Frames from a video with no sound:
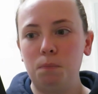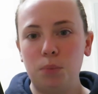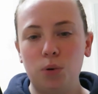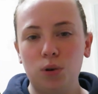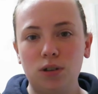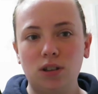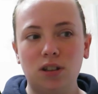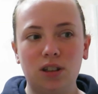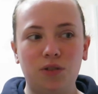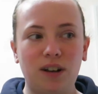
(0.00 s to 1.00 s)
but
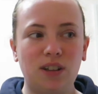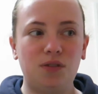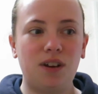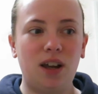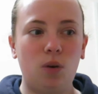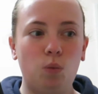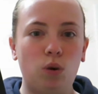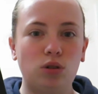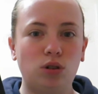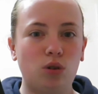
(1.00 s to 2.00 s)
the rest of it
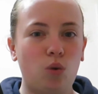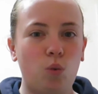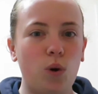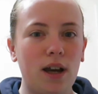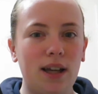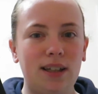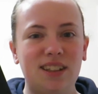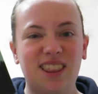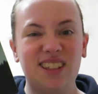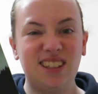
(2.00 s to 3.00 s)
wasn't
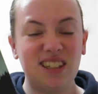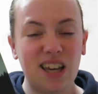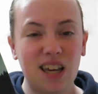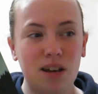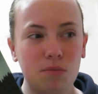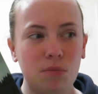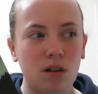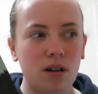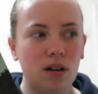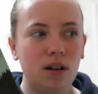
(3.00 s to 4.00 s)
quite the same.
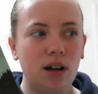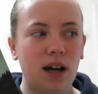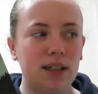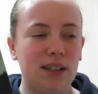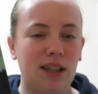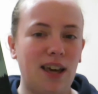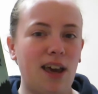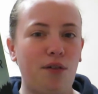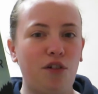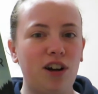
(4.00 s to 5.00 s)
I didn't
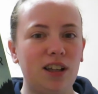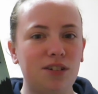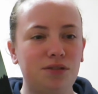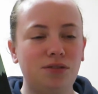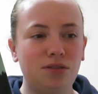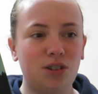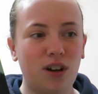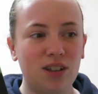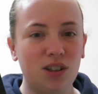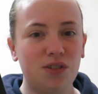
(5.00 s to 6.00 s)
care for any of the
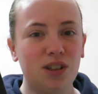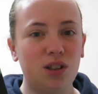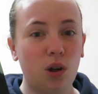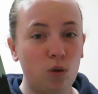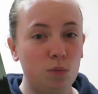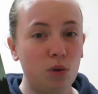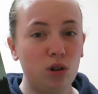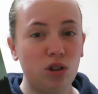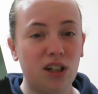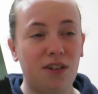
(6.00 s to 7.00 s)
rest of it too
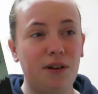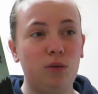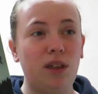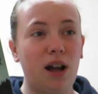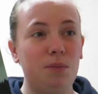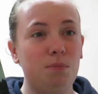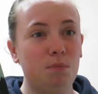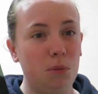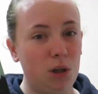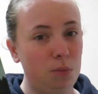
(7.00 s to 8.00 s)
much, and I found that
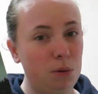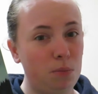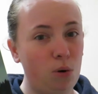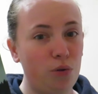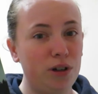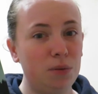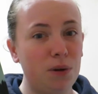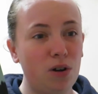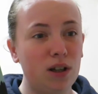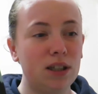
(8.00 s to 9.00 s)
a little bit boring, to be
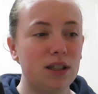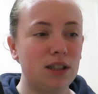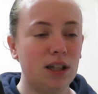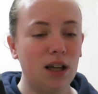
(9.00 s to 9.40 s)
honest.